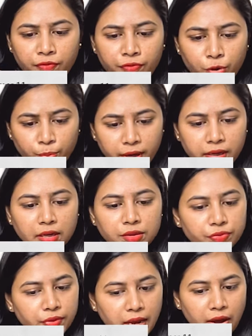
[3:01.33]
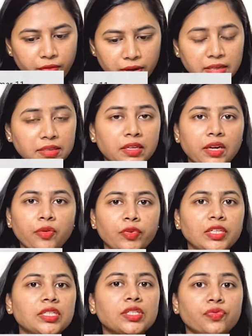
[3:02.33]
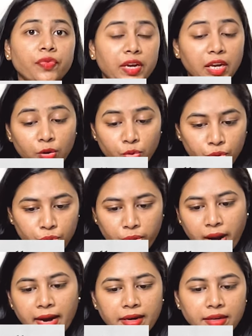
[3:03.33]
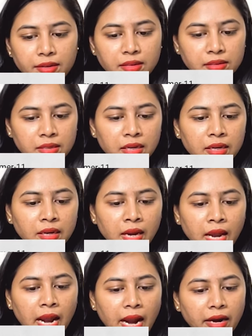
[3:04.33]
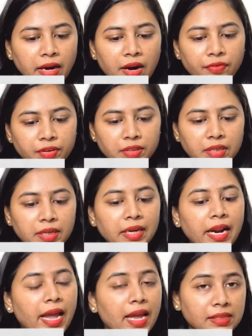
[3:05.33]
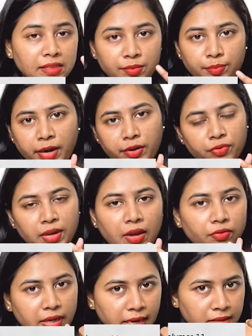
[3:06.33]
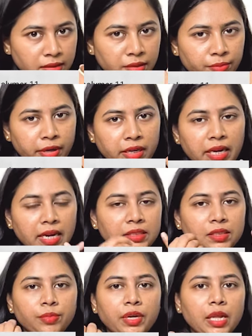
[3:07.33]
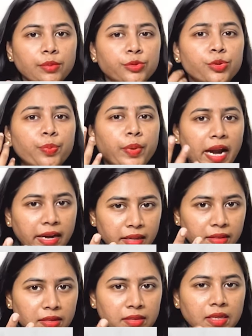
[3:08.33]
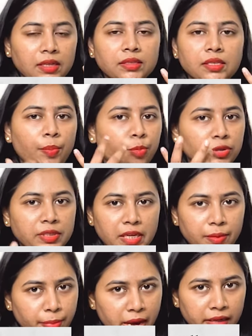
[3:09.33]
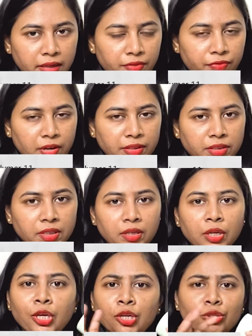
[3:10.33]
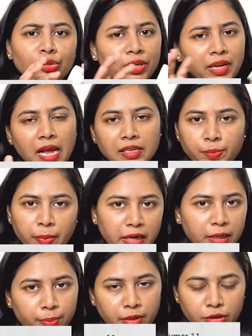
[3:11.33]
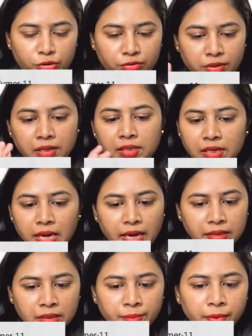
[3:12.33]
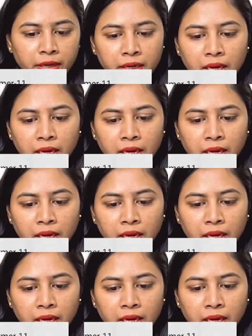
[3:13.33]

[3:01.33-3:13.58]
humectants, we have glycerin, which is very good to hydrate the skin. And after that, niacinamide. We have niacinamide. Niacinamide helps to brighten the skin, support skin barrier function, so it has multiple uses, niacinamide.